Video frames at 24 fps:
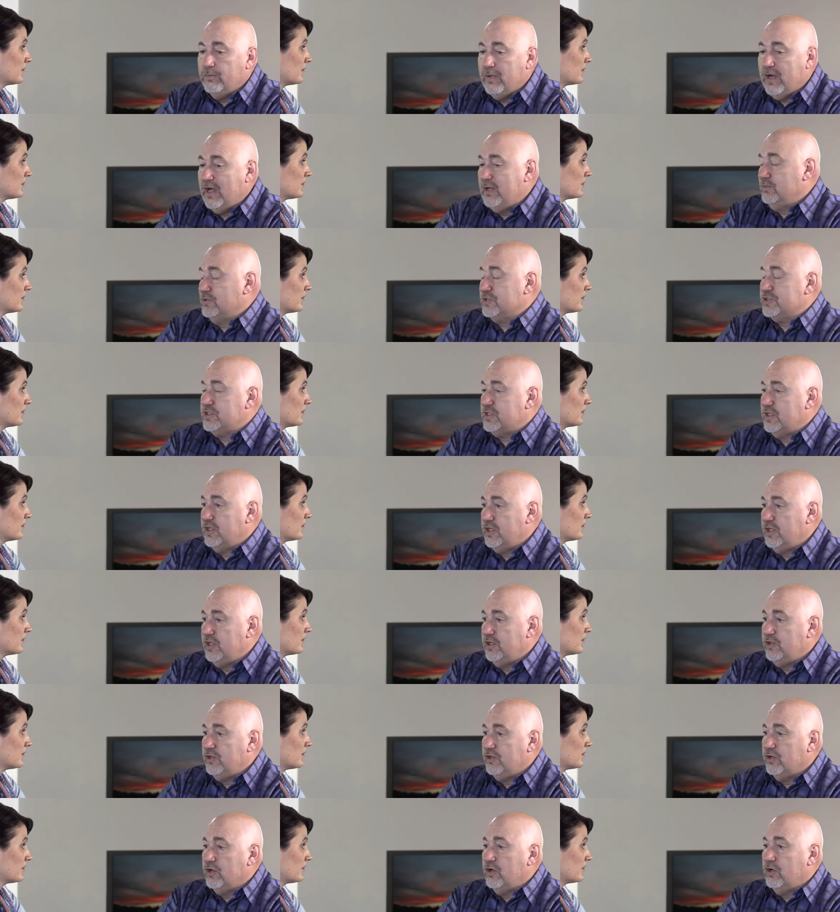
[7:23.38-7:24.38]
Speaker 1: Bible study
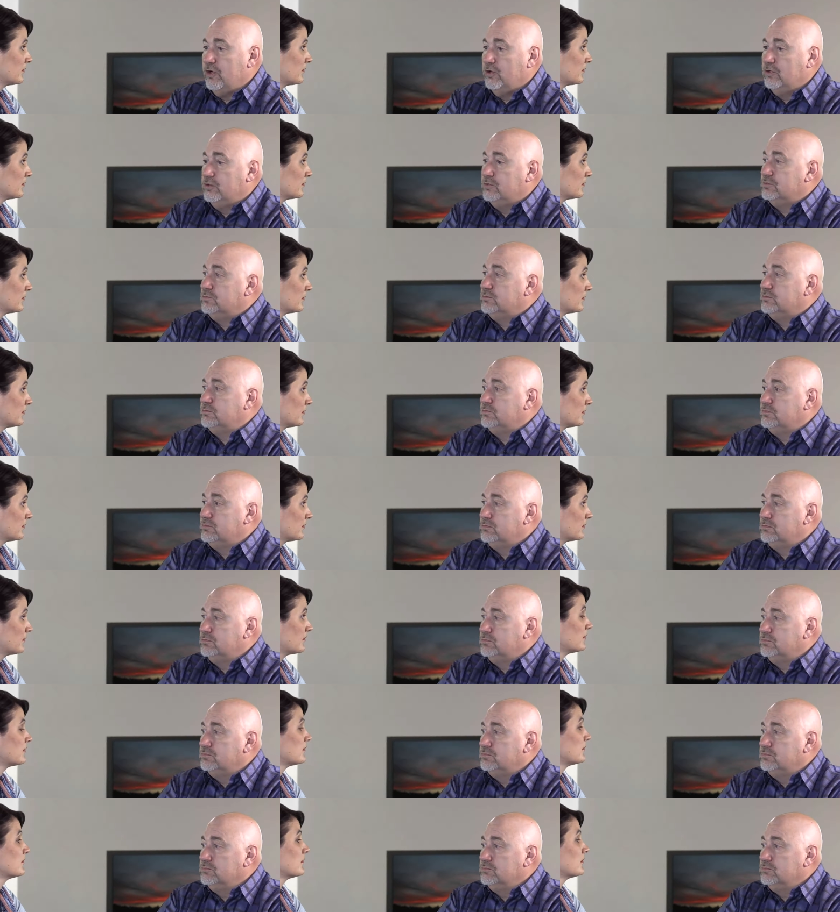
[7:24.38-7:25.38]
in your home,
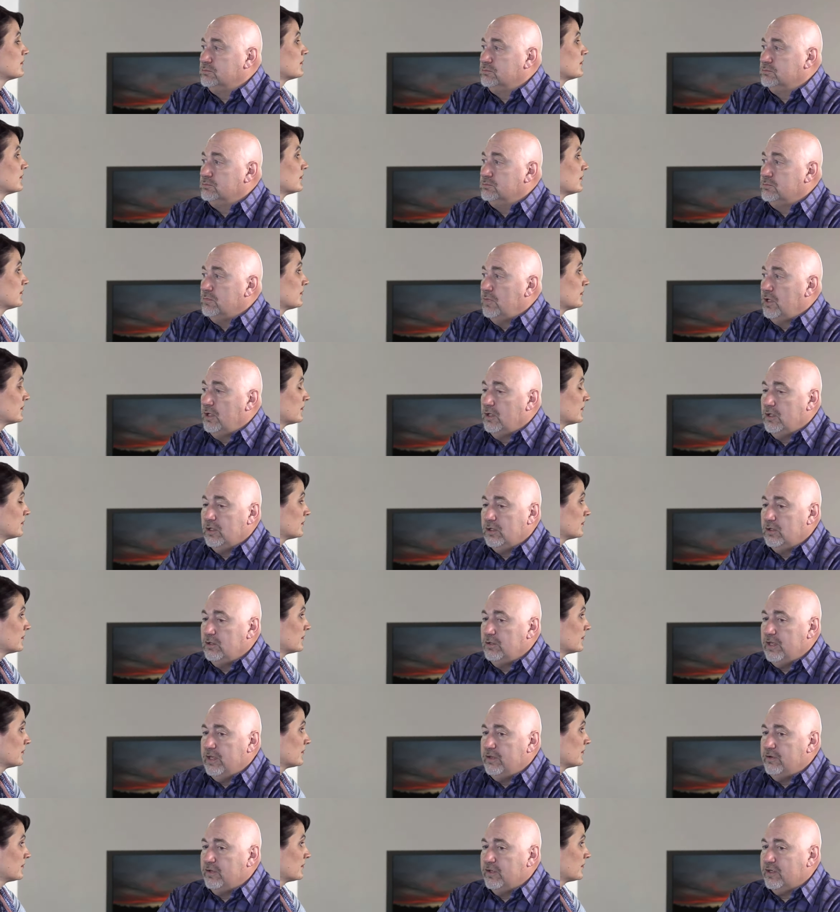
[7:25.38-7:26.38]

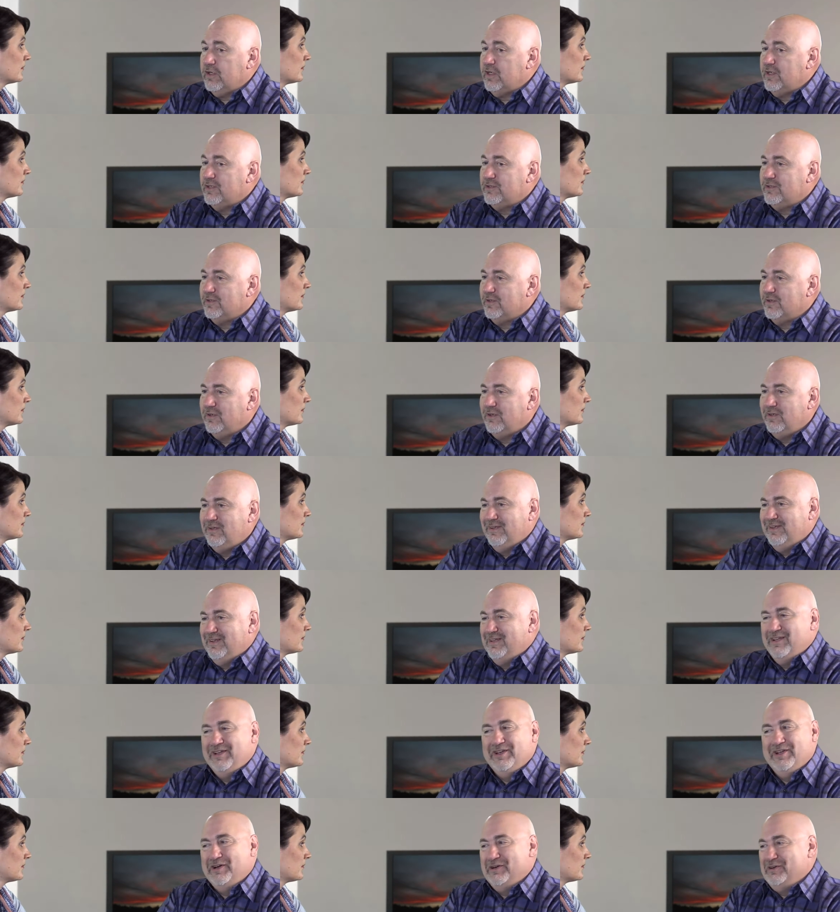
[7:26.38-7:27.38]
they would look at you and
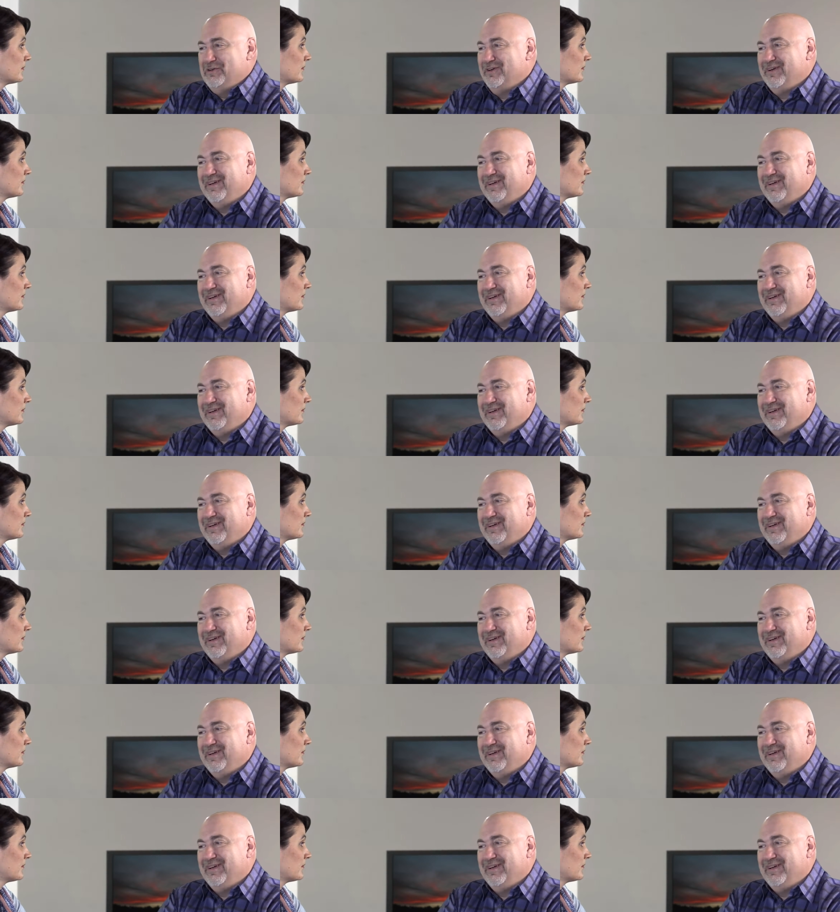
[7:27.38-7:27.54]
go,